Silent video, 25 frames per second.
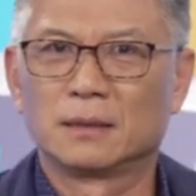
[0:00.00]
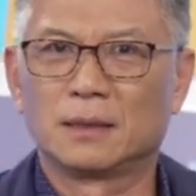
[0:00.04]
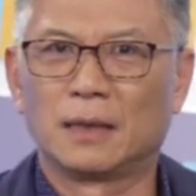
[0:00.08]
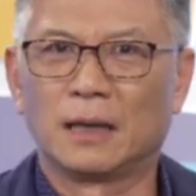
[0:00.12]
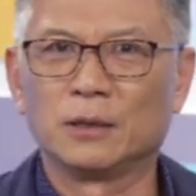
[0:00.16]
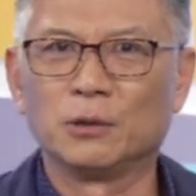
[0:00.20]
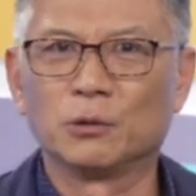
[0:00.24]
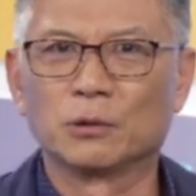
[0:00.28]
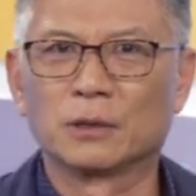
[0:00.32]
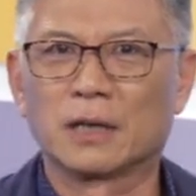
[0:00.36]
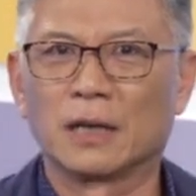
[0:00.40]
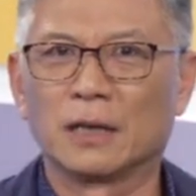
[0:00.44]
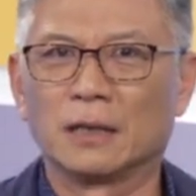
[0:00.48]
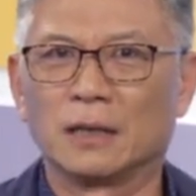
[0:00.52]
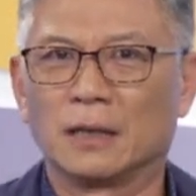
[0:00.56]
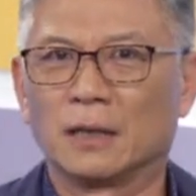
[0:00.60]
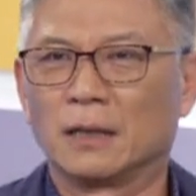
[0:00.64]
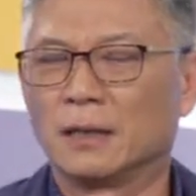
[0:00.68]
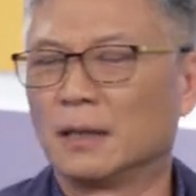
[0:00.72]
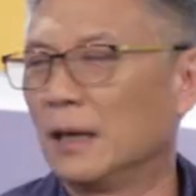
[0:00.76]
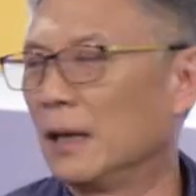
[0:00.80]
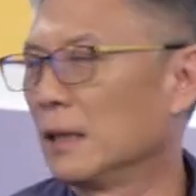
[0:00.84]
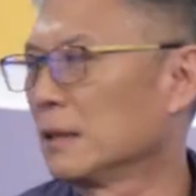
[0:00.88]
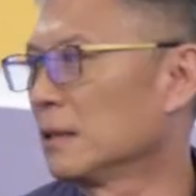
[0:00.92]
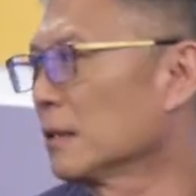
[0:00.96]
I don't get it.
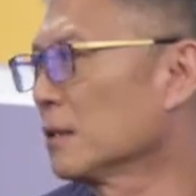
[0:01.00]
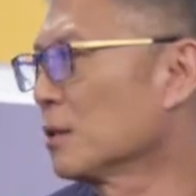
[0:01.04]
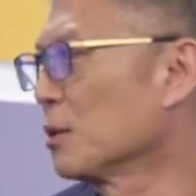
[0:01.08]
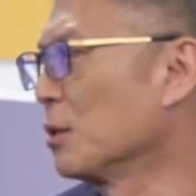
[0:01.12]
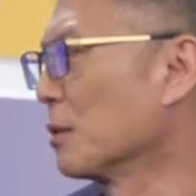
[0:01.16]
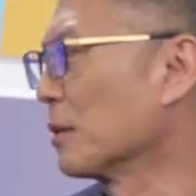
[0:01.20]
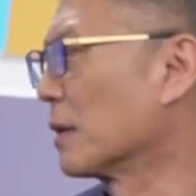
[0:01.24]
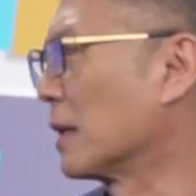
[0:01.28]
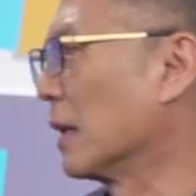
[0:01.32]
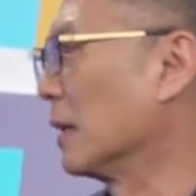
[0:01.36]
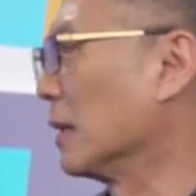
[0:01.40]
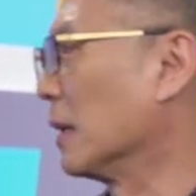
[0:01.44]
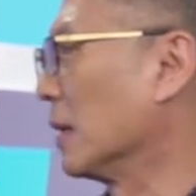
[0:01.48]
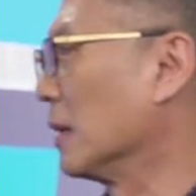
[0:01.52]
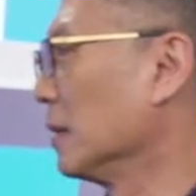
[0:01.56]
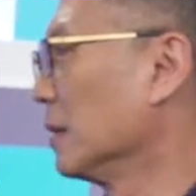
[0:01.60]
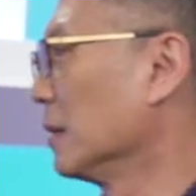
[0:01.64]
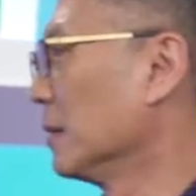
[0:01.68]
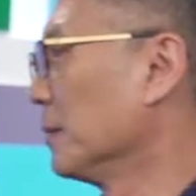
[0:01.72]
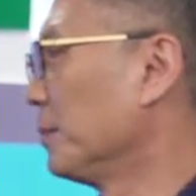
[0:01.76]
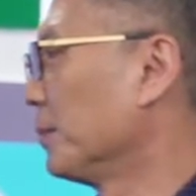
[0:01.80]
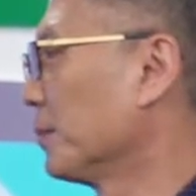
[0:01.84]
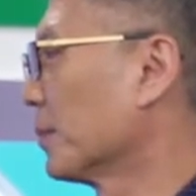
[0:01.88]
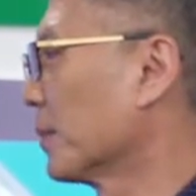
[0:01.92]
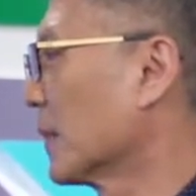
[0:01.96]
I just don't get it.
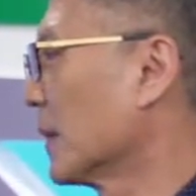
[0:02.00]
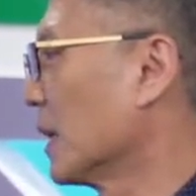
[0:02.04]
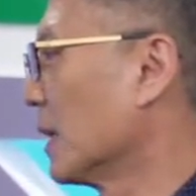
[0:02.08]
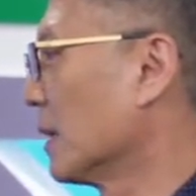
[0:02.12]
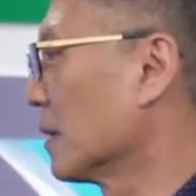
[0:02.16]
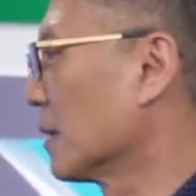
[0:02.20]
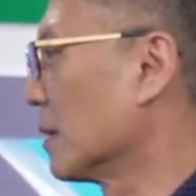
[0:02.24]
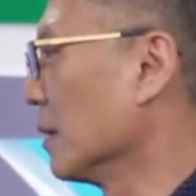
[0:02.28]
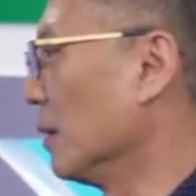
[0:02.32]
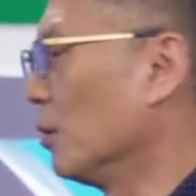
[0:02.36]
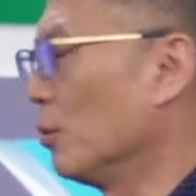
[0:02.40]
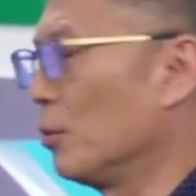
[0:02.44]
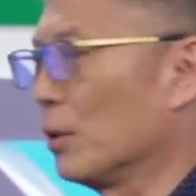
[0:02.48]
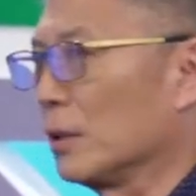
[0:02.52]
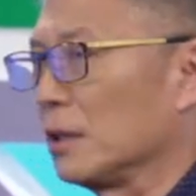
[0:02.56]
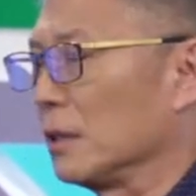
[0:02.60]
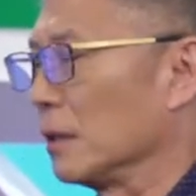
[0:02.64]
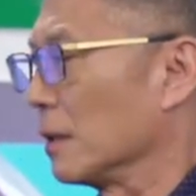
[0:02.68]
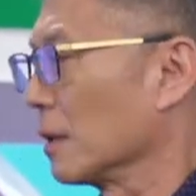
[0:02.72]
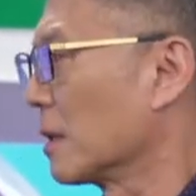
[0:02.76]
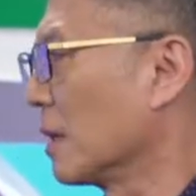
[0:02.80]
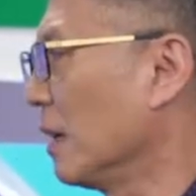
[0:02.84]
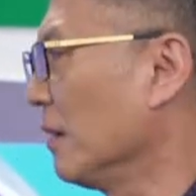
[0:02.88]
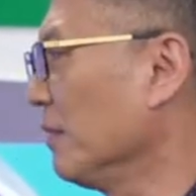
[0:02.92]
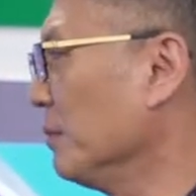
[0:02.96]
So what did
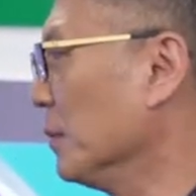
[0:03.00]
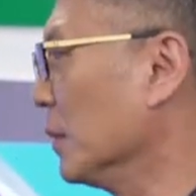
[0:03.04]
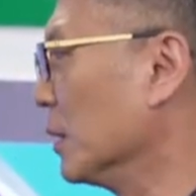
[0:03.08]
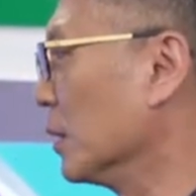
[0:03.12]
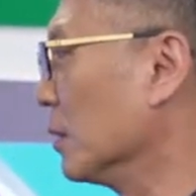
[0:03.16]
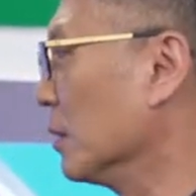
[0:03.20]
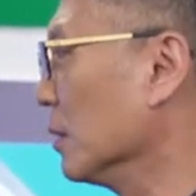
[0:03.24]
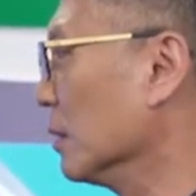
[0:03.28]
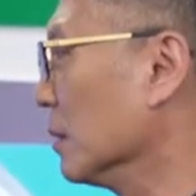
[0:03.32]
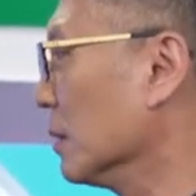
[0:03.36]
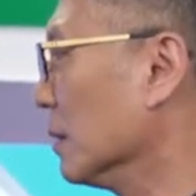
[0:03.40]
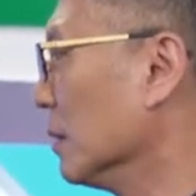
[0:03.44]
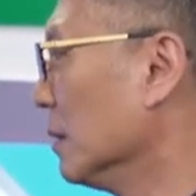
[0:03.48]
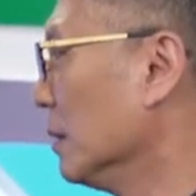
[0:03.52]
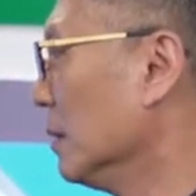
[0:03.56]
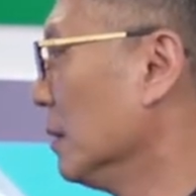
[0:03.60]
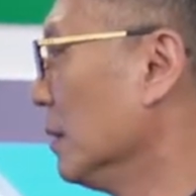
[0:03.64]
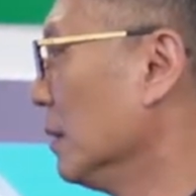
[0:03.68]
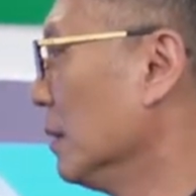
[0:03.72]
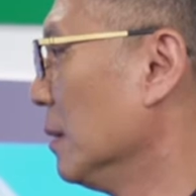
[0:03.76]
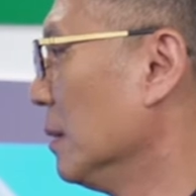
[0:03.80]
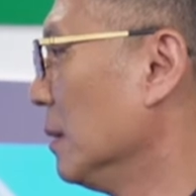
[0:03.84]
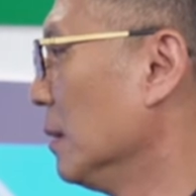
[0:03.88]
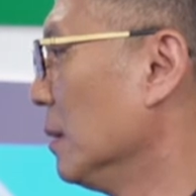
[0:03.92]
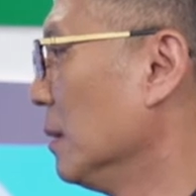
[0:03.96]
the government do?
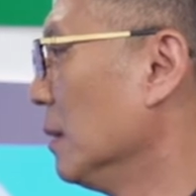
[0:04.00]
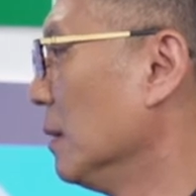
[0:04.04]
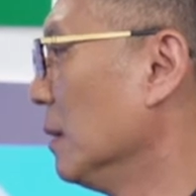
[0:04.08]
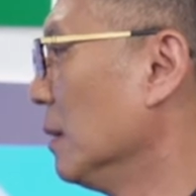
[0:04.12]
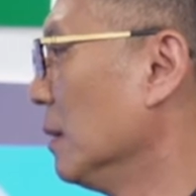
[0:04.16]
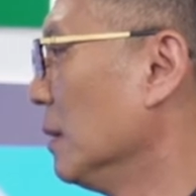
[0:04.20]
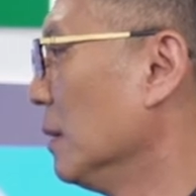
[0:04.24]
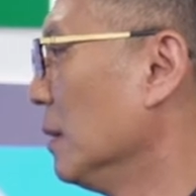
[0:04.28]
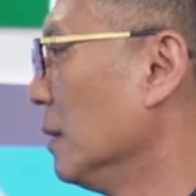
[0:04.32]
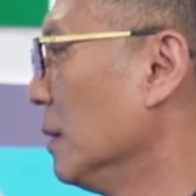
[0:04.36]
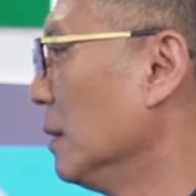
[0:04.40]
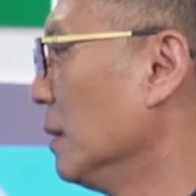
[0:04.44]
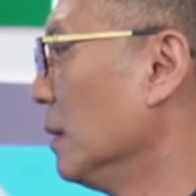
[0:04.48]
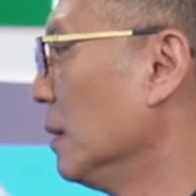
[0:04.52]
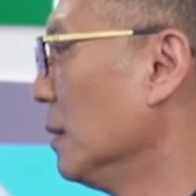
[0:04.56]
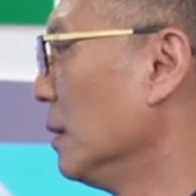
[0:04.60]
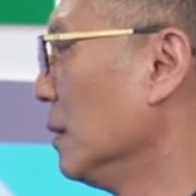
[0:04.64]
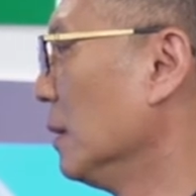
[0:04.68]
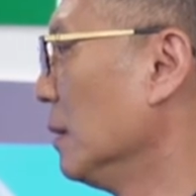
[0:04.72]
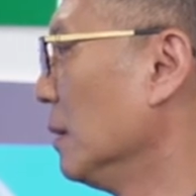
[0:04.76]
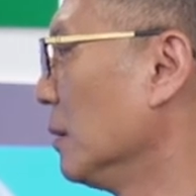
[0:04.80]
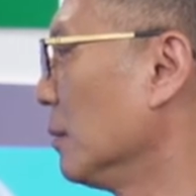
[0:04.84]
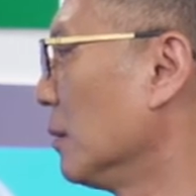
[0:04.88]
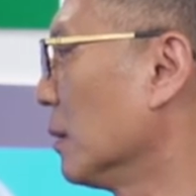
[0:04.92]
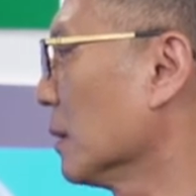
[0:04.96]

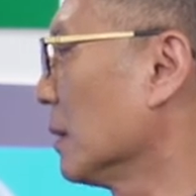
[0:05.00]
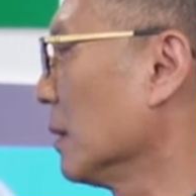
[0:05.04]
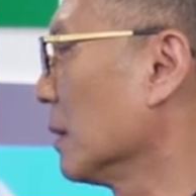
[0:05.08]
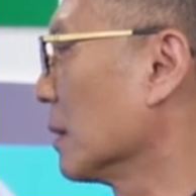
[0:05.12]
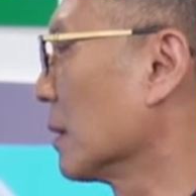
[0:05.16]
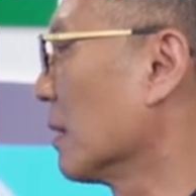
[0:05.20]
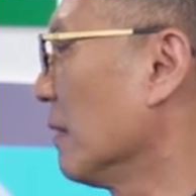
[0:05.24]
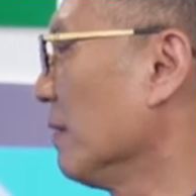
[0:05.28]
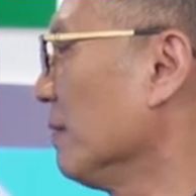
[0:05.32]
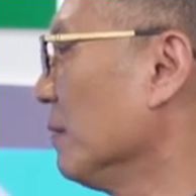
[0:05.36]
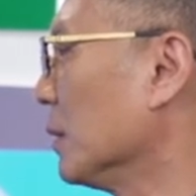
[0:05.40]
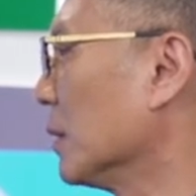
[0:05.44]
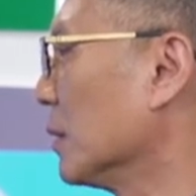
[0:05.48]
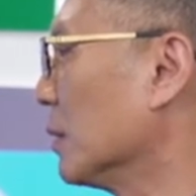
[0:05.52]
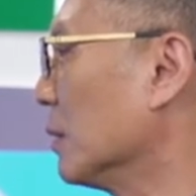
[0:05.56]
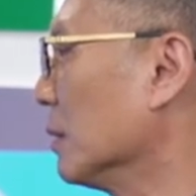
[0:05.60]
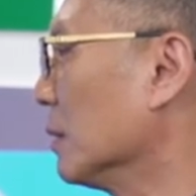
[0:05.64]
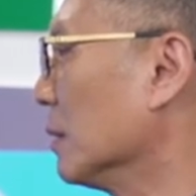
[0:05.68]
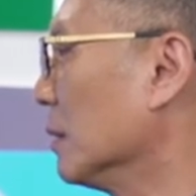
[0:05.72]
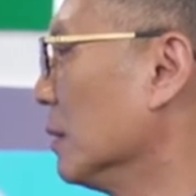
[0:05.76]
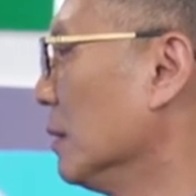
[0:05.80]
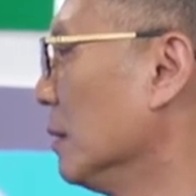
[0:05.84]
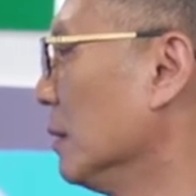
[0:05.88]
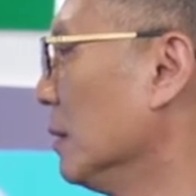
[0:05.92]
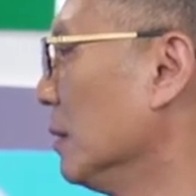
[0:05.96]
What did the government
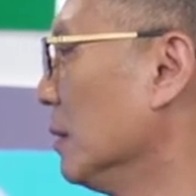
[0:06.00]
do?